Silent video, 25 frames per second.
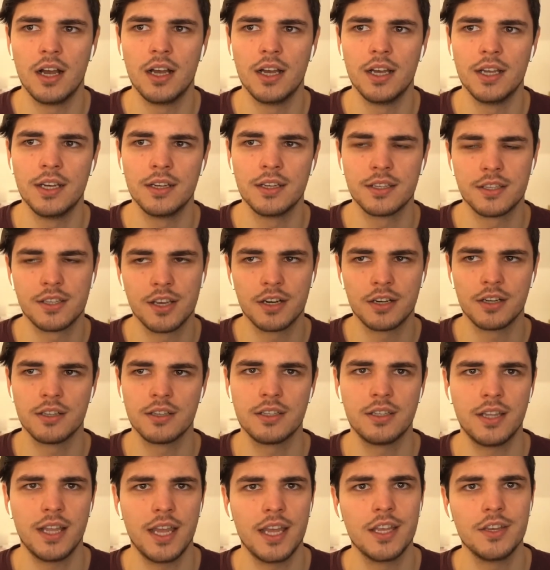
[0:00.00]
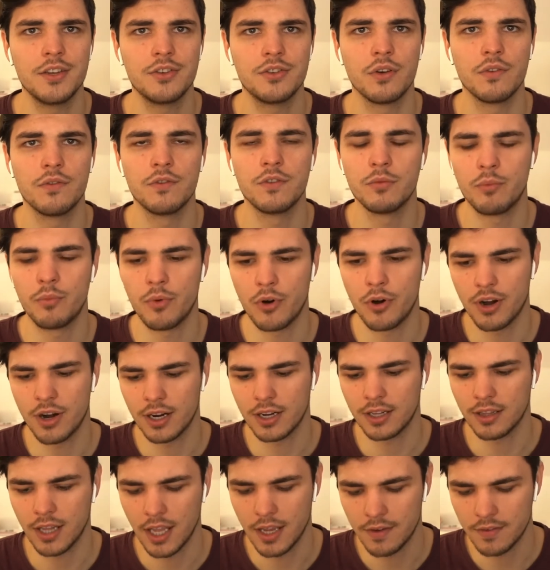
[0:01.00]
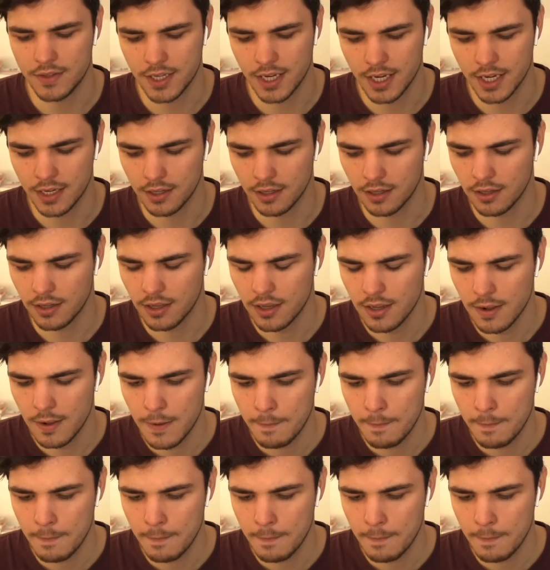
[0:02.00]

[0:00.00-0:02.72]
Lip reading: in a certain stage of the product life cycle.